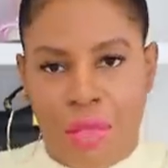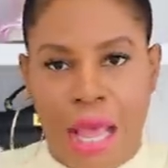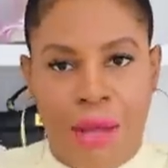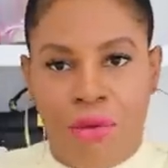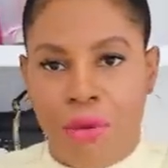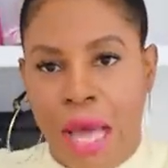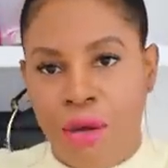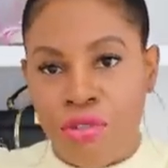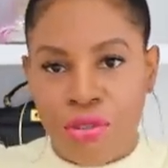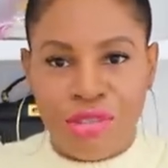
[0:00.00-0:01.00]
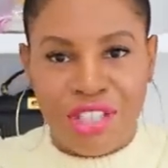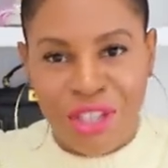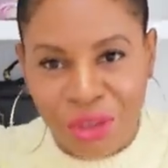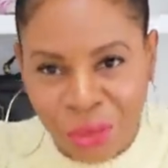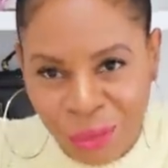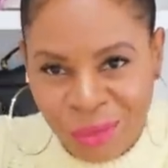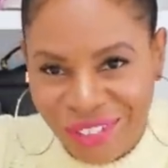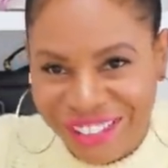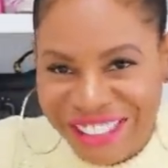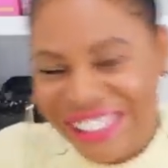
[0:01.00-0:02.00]
how, how do you say no?
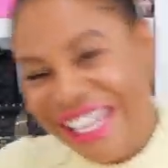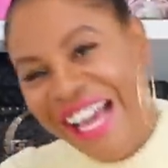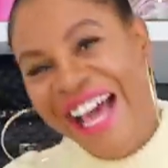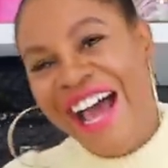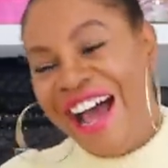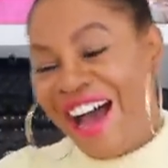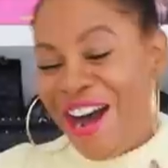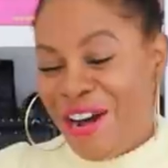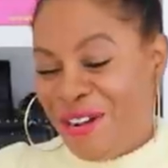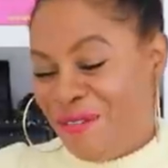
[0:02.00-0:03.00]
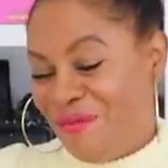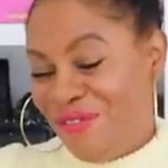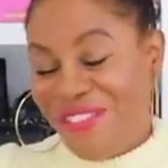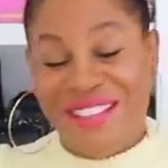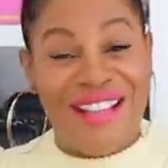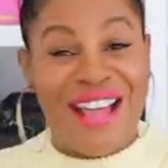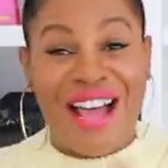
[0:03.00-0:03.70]
um,